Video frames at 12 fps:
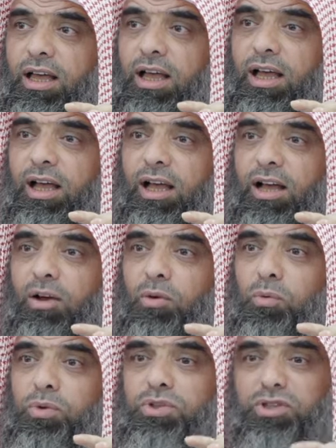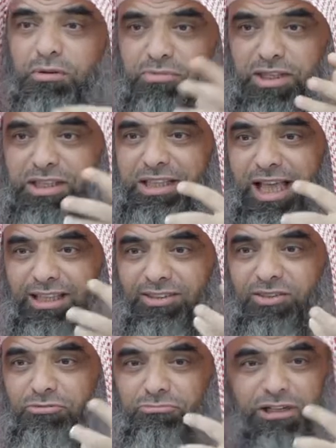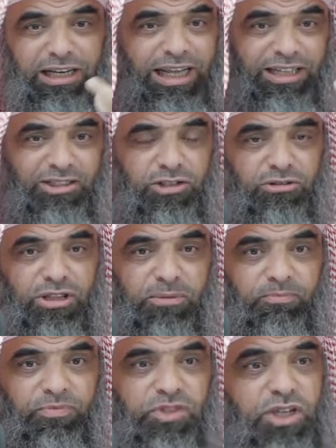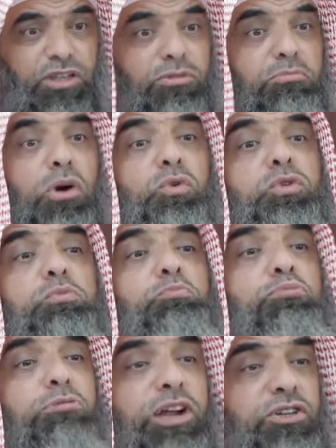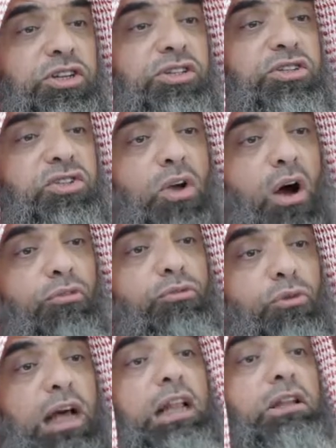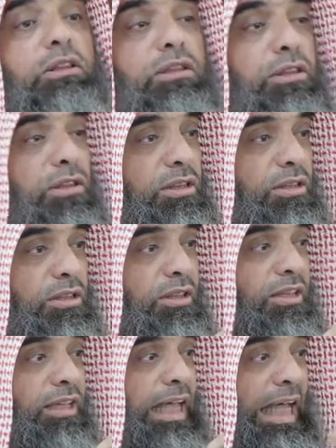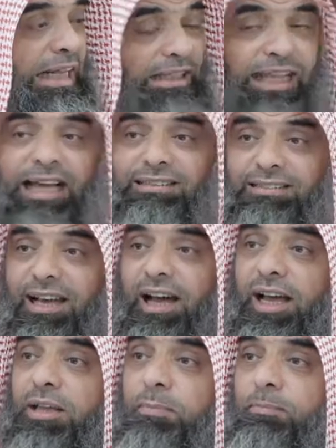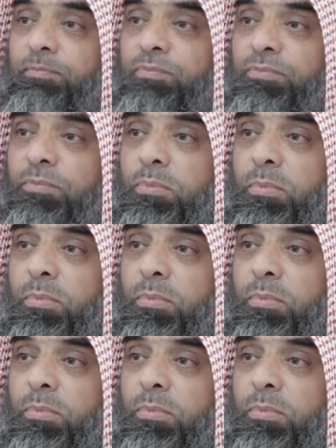uh, with something that relates to them. See, the most precious of wealth at that time